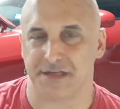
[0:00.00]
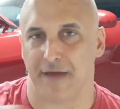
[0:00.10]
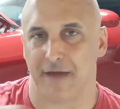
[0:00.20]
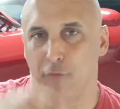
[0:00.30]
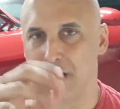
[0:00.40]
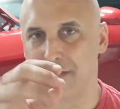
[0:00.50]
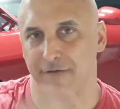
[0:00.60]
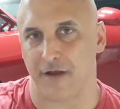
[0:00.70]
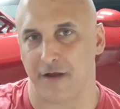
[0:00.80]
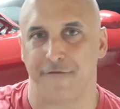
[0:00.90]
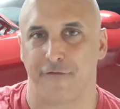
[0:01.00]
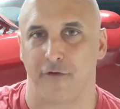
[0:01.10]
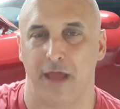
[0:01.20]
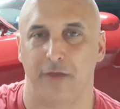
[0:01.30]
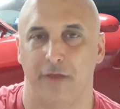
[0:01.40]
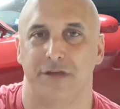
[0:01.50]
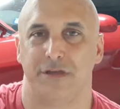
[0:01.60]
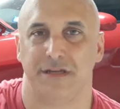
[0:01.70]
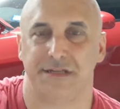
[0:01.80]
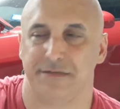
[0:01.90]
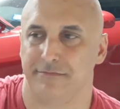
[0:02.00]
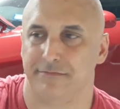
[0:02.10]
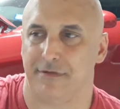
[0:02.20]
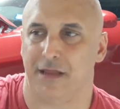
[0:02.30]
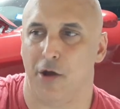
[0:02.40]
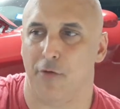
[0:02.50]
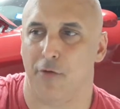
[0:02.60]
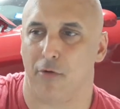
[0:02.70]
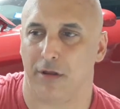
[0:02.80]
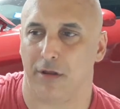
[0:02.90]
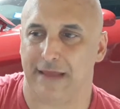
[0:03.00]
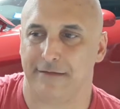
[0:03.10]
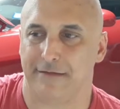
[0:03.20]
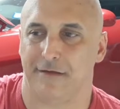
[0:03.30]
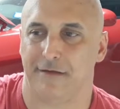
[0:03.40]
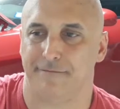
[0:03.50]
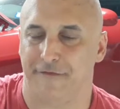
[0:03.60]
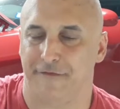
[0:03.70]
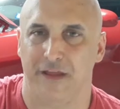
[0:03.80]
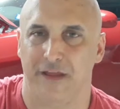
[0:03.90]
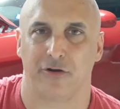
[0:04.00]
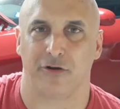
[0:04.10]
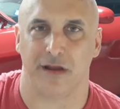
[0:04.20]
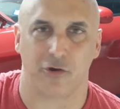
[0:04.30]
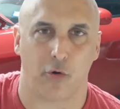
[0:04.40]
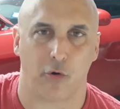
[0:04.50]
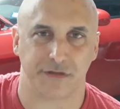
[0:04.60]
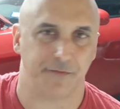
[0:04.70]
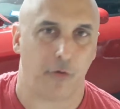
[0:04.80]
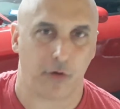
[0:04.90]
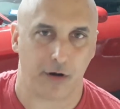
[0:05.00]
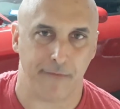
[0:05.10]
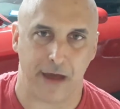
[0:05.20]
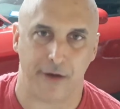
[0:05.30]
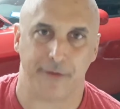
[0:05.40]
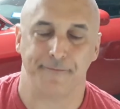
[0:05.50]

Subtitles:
You have one at the very front, which is, you know, more like the fender and core support mount.